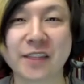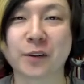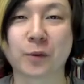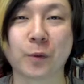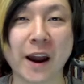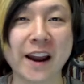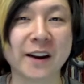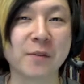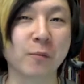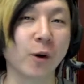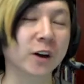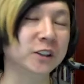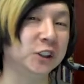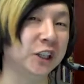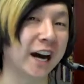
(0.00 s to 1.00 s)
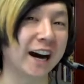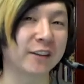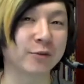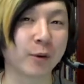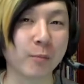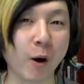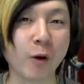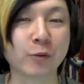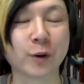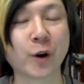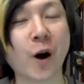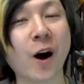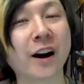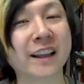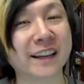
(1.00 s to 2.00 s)
another random one-shot from
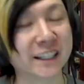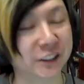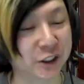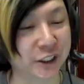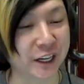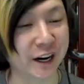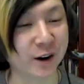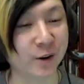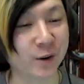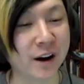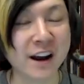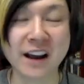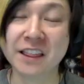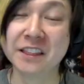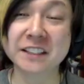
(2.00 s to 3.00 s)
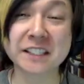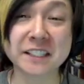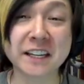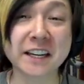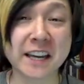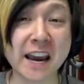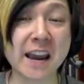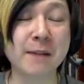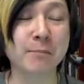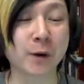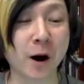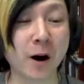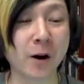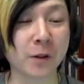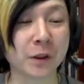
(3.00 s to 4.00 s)
over on itch dot i o. This is a game
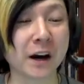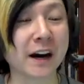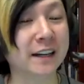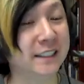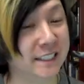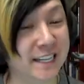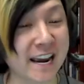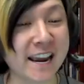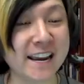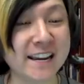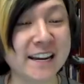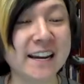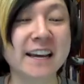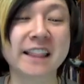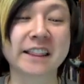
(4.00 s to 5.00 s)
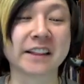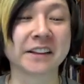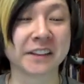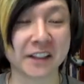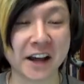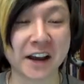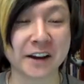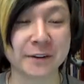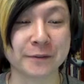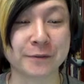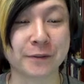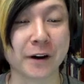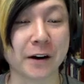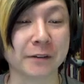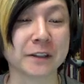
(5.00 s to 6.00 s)
called A Day in the
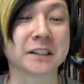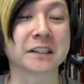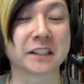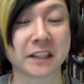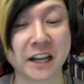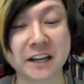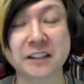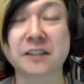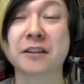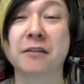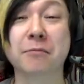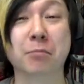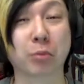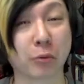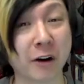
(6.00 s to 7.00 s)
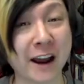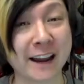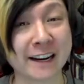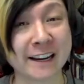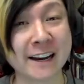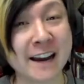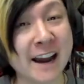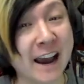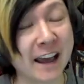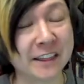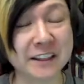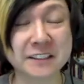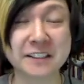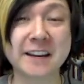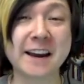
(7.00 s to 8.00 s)
Life of a Slice of Bread,
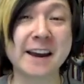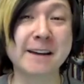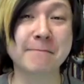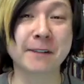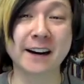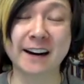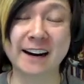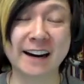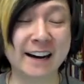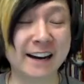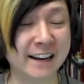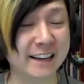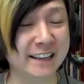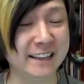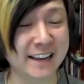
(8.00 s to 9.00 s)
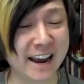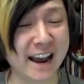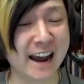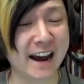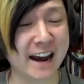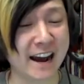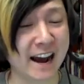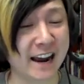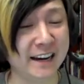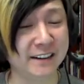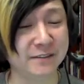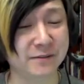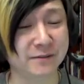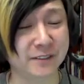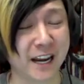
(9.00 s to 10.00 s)
and this game, uh, yeah, I...